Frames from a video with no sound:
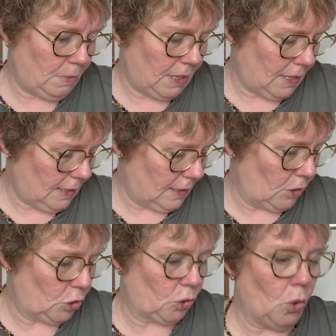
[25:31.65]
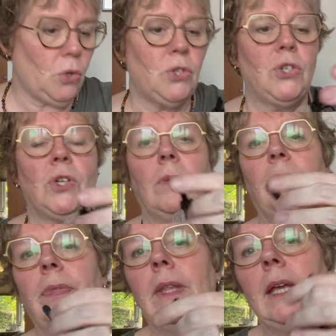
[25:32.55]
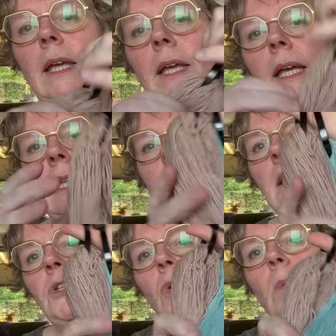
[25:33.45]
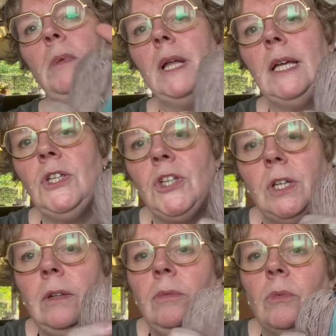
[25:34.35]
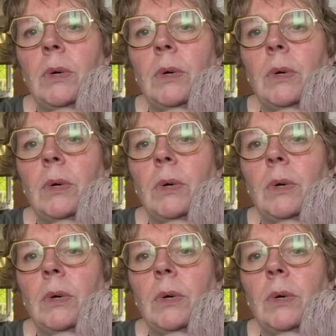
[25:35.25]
been knitting socks in this combination.